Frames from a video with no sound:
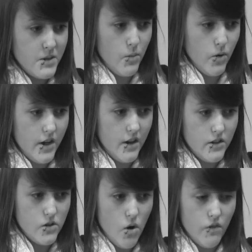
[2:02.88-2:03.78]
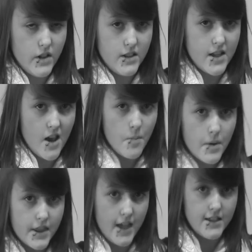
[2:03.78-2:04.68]
smoking in his office. How
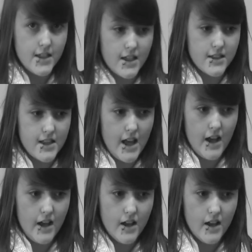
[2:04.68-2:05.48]
pathetic is that?